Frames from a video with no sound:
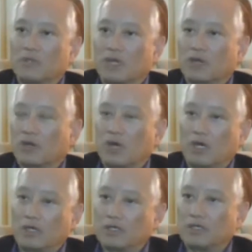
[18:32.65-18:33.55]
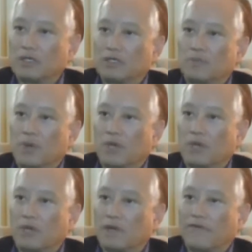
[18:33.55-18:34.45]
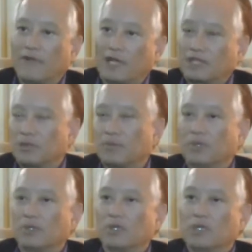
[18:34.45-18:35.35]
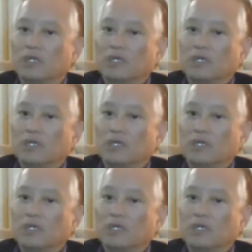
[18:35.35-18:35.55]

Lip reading: that a chronic disease model in a flexible,